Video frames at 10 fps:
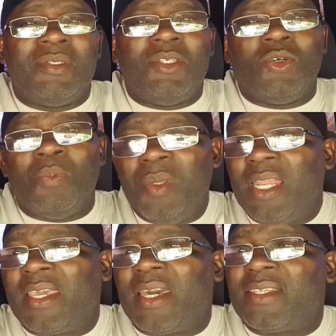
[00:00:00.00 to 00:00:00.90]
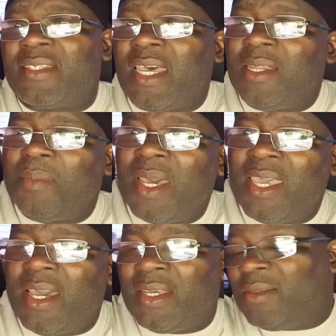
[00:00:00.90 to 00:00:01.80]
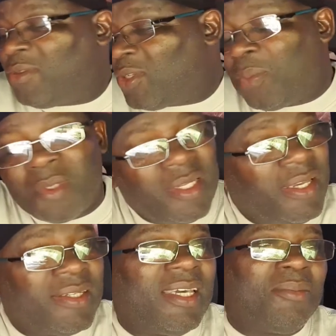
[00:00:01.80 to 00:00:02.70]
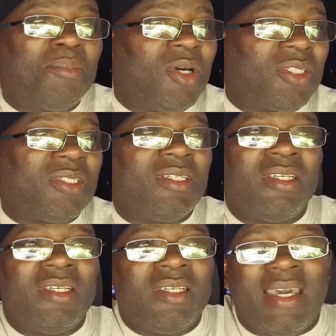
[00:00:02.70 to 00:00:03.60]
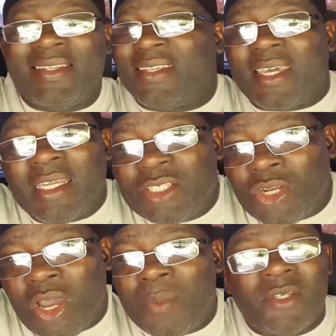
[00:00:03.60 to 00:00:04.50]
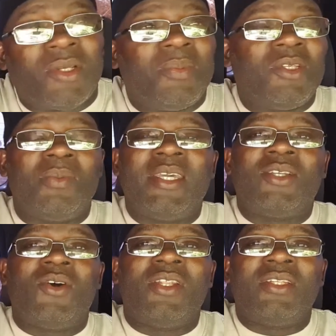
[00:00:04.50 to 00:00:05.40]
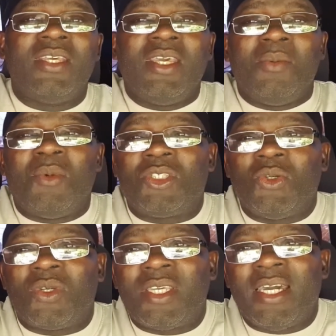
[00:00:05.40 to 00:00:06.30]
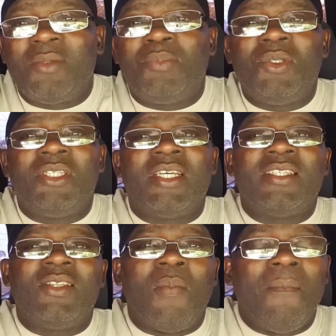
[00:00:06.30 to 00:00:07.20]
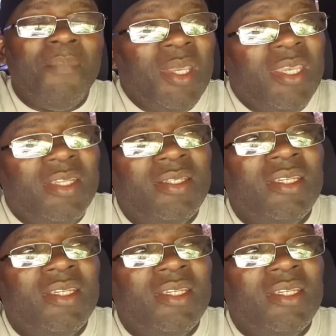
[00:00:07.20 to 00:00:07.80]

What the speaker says: It could be like a standby or something like that, but a second job or something you might call it, but you can't put it as the main